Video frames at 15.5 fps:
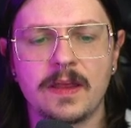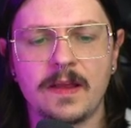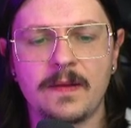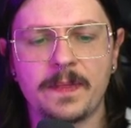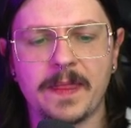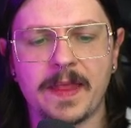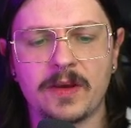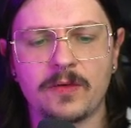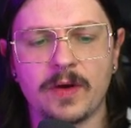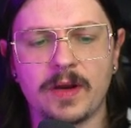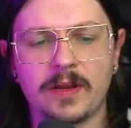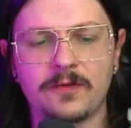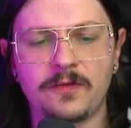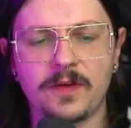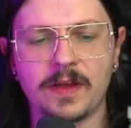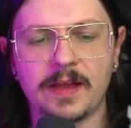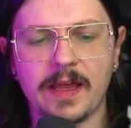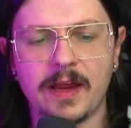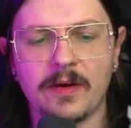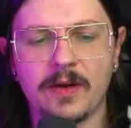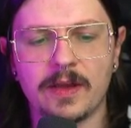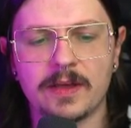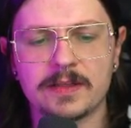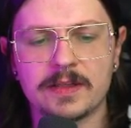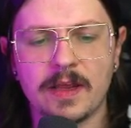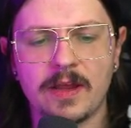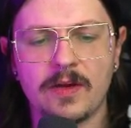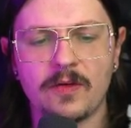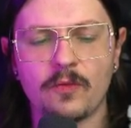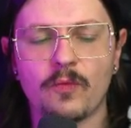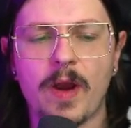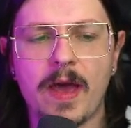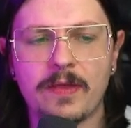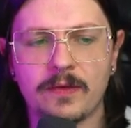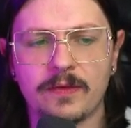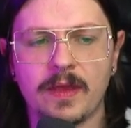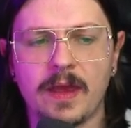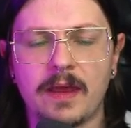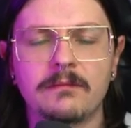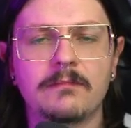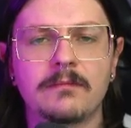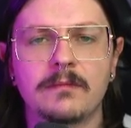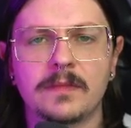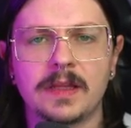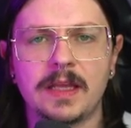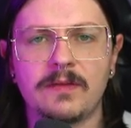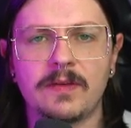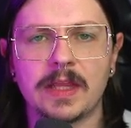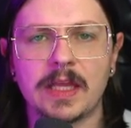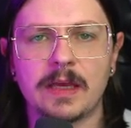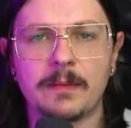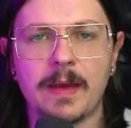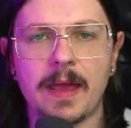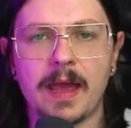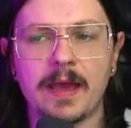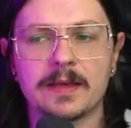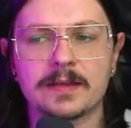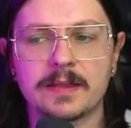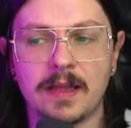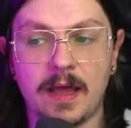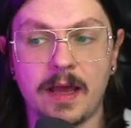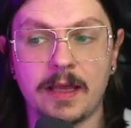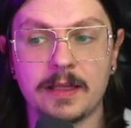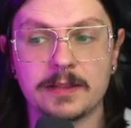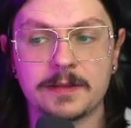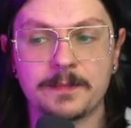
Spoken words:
and creating fill areas rather than leaving them as lines.